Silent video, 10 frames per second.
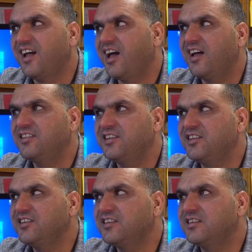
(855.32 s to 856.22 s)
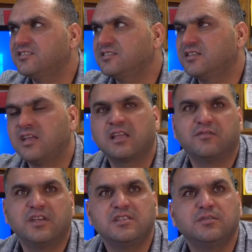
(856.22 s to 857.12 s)
I think it's like
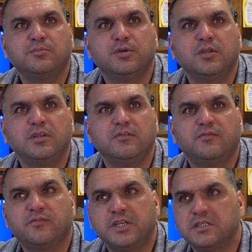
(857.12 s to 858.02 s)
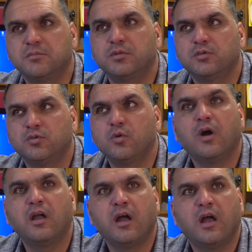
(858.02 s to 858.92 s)
very simple, very mm-hmm. simple to
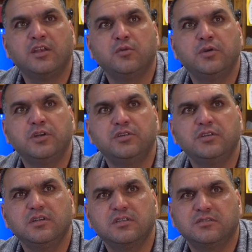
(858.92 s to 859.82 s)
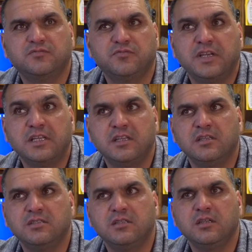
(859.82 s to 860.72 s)
go anywhere. It's very
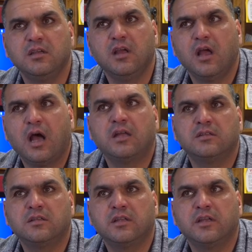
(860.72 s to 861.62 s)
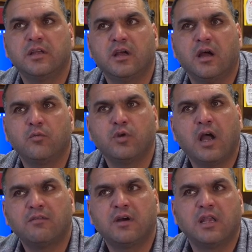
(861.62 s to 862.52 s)
easy, mm-hmm. and uh, we
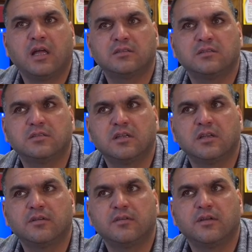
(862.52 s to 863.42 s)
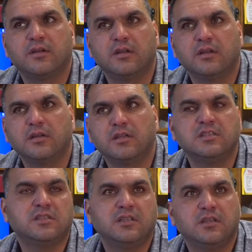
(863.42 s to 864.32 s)
have a lot uh,
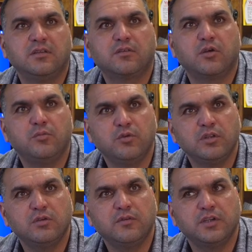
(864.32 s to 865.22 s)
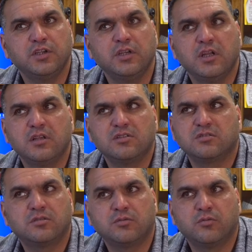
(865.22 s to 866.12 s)
Yazidi community over here. Mm-hmm.
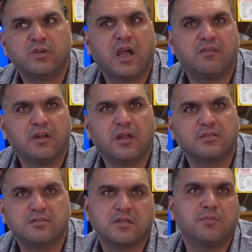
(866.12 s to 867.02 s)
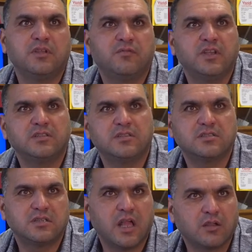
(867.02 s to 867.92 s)
So we have uh, some
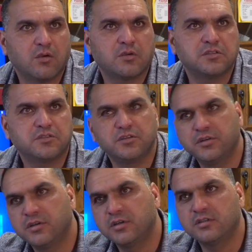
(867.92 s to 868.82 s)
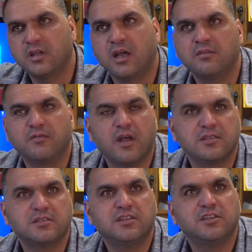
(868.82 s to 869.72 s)
events like August third and
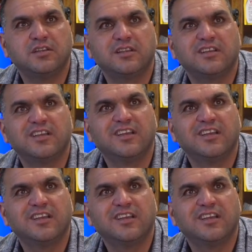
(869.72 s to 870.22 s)
fasting,